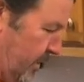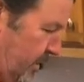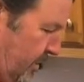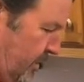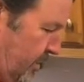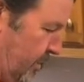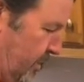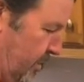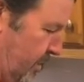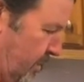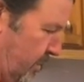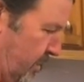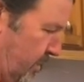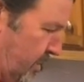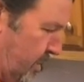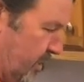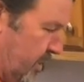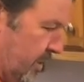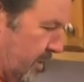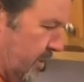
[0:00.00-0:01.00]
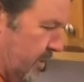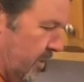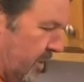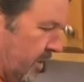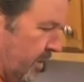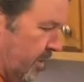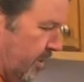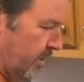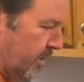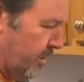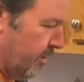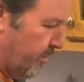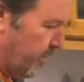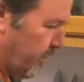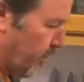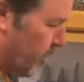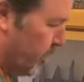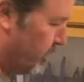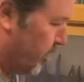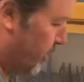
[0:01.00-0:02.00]
So it says uh, the
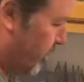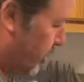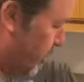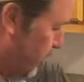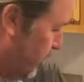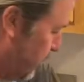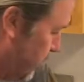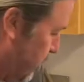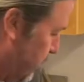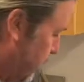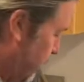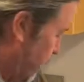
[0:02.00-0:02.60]
first use